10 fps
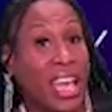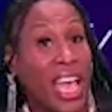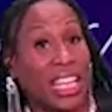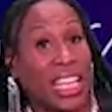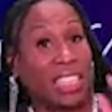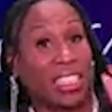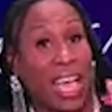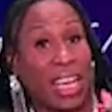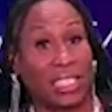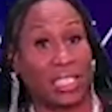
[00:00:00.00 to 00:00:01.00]
And then the
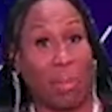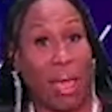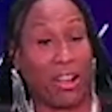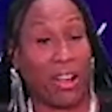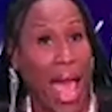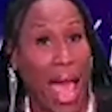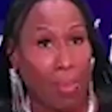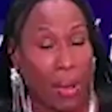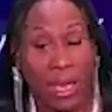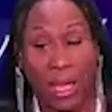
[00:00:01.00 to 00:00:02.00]
Texas mayor,
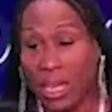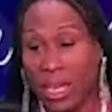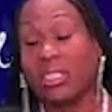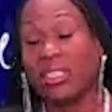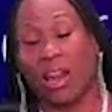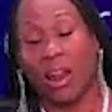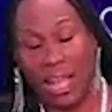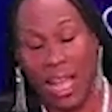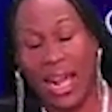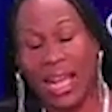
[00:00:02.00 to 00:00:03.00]
Abbott, he said,
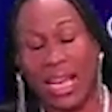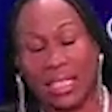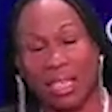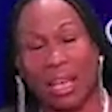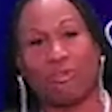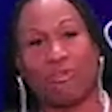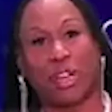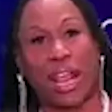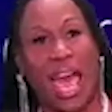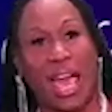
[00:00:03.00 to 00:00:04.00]
okay, I got something for
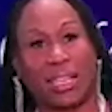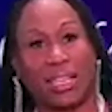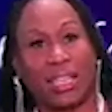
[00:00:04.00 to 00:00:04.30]
that.